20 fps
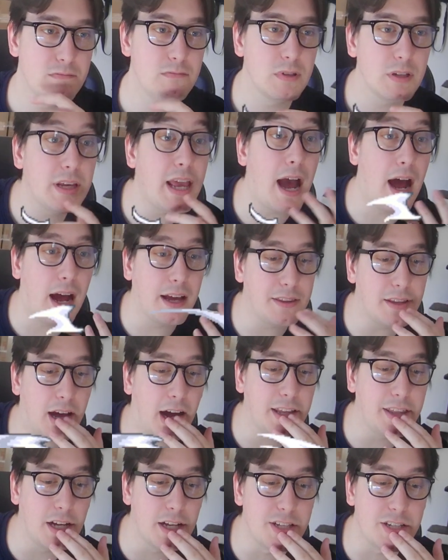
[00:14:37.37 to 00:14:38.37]
Yeah,
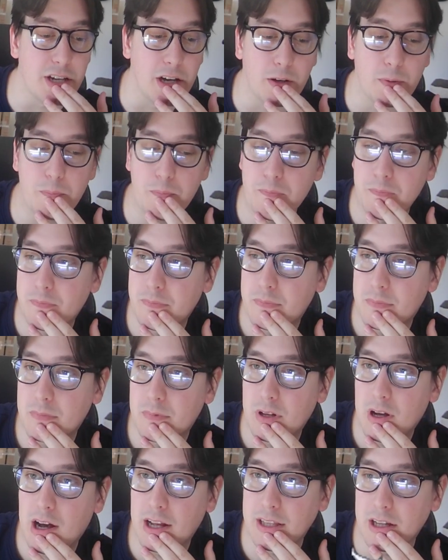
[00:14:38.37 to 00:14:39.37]
I thought so.
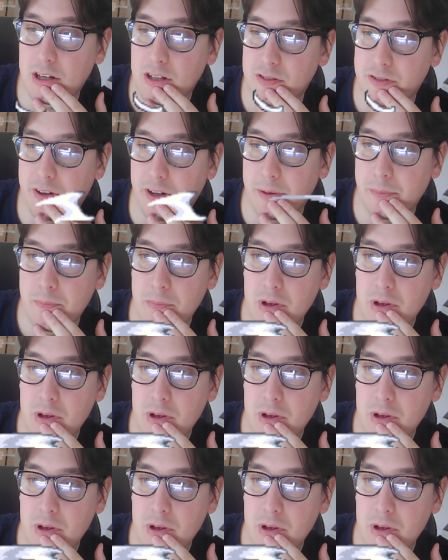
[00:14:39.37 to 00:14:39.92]
I thought it was fun.